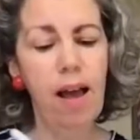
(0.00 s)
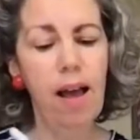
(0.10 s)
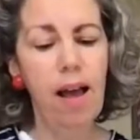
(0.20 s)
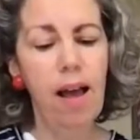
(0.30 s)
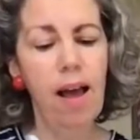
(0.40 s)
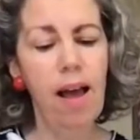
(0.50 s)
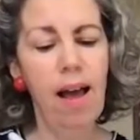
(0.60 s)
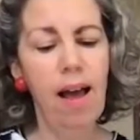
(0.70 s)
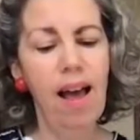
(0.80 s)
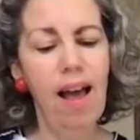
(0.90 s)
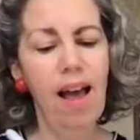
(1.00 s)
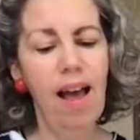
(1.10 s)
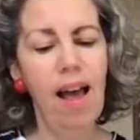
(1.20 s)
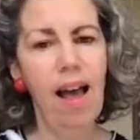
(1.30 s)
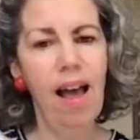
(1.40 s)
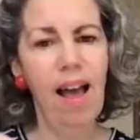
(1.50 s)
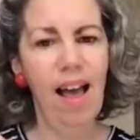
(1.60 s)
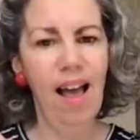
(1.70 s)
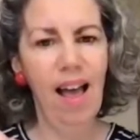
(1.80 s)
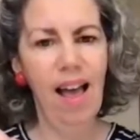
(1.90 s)

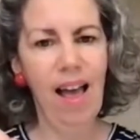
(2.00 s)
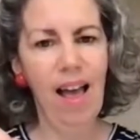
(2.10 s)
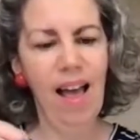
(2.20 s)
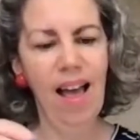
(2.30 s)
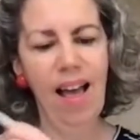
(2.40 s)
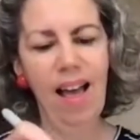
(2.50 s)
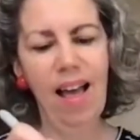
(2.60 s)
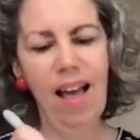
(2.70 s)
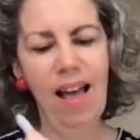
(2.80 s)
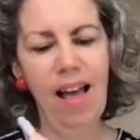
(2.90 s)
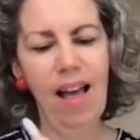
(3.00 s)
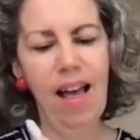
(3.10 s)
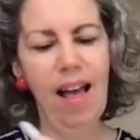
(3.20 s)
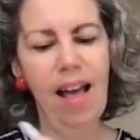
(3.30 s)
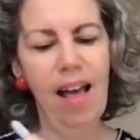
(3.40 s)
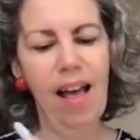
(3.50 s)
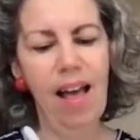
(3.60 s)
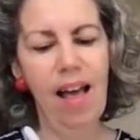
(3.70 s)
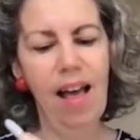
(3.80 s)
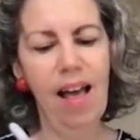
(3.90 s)

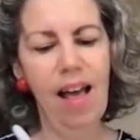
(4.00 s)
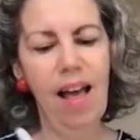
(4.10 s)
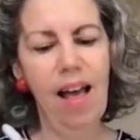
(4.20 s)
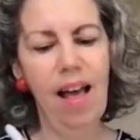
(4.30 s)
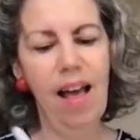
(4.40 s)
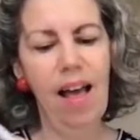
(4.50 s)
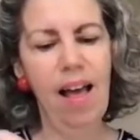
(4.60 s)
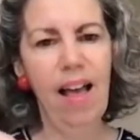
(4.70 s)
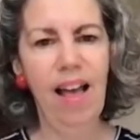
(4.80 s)
Nobody speaks.